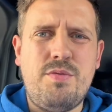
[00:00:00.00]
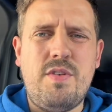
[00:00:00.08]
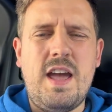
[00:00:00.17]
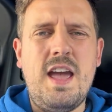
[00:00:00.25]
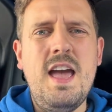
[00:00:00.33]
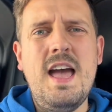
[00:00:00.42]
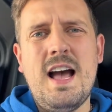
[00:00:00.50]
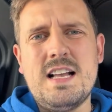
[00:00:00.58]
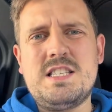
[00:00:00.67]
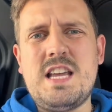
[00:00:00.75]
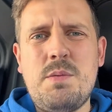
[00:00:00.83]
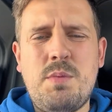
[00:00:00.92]
fit
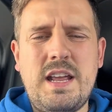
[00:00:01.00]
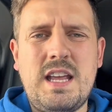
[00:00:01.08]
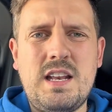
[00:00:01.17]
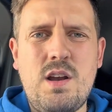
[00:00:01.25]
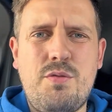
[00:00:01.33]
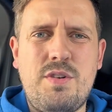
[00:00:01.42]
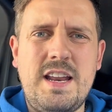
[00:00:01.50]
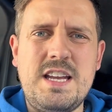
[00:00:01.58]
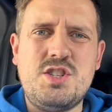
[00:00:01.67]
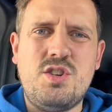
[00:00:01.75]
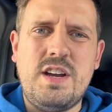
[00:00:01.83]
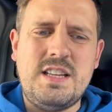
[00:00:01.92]
and seeing what he can do for
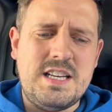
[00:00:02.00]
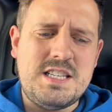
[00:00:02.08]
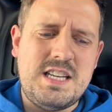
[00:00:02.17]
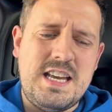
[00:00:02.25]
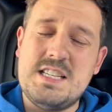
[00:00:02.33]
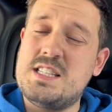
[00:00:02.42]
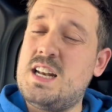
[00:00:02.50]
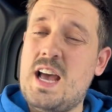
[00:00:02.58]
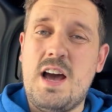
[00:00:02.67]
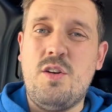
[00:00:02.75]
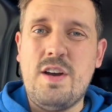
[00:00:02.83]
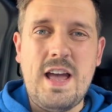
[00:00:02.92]
Leeds United this season,
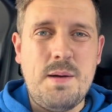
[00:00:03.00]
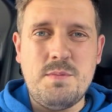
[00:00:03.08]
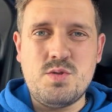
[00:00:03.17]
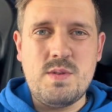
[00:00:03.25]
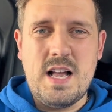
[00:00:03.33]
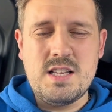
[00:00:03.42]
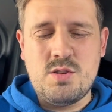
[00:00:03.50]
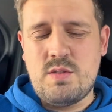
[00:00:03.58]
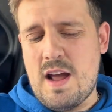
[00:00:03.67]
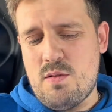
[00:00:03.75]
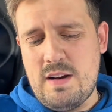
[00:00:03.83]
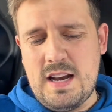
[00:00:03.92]
and I am as well. So
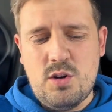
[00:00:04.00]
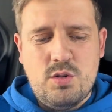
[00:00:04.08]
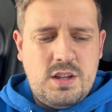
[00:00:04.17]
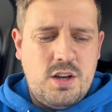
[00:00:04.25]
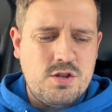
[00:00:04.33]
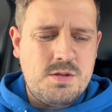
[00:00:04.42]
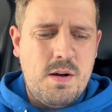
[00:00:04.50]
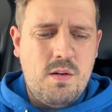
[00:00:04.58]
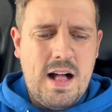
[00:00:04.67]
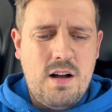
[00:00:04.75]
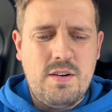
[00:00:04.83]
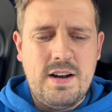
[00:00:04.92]
yeah, really good news about
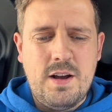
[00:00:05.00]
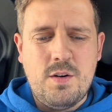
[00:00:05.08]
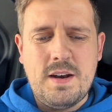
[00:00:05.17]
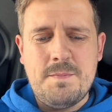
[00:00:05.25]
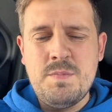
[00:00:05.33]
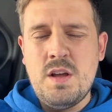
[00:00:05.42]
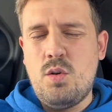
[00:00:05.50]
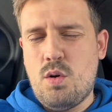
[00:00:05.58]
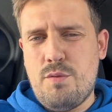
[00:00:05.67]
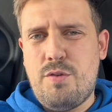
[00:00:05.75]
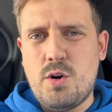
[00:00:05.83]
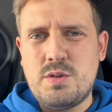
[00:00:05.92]
Calvert-Lewin, and
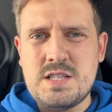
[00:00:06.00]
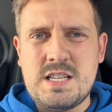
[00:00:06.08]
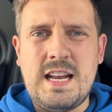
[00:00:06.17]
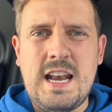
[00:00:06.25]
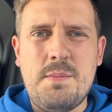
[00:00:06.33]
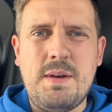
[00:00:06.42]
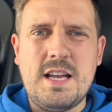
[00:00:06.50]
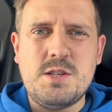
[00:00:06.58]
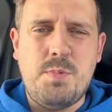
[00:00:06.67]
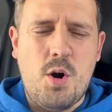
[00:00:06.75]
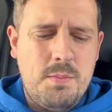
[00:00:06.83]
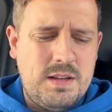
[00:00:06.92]
looking forward to seeing him
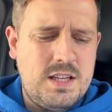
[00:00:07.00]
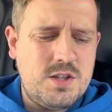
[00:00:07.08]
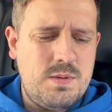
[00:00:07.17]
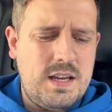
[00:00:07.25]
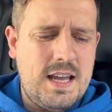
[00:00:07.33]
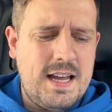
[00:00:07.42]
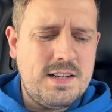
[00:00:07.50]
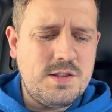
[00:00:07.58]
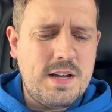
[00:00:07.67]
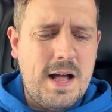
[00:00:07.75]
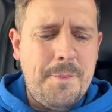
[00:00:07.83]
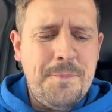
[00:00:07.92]
against Bournemouth this weekend as
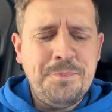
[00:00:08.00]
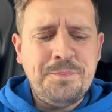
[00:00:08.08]
well.